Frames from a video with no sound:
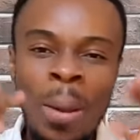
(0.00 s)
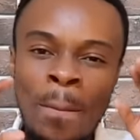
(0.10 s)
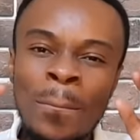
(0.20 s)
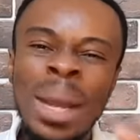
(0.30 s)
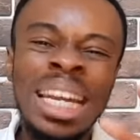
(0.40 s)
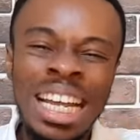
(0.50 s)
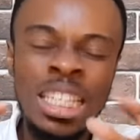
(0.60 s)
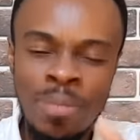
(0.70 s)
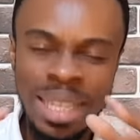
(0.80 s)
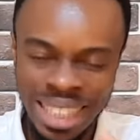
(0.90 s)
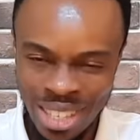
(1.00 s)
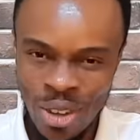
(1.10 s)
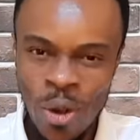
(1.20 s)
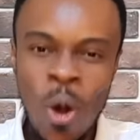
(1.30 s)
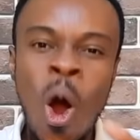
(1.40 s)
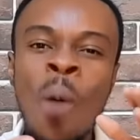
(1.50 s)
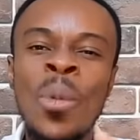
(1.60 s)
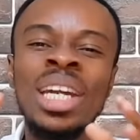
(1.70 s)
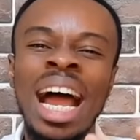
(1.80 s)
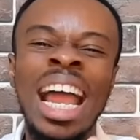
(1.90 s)
management no
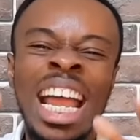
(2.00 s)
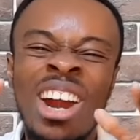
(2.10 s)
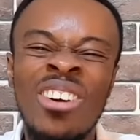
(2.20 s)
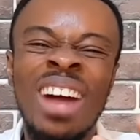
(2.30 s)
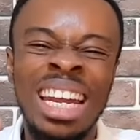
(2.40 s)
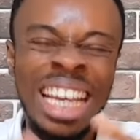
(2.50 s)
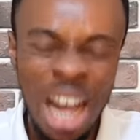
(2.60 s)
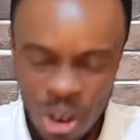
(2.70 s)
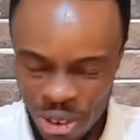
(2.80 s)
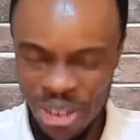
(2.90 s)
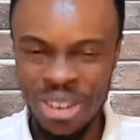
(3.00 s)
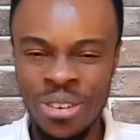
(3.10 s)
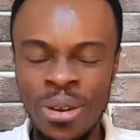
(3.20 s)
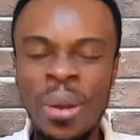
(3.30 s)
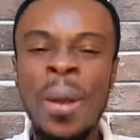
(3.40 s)
omo na errani country no